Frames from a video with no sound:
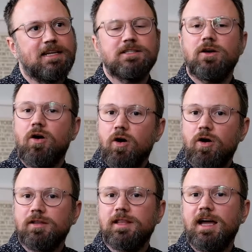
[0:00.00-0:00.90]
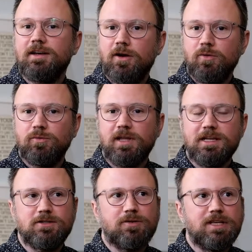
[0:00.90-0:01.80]
it's online
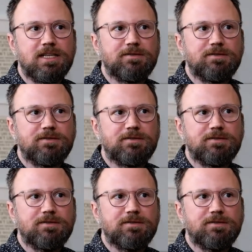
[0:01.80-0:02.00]
only, so these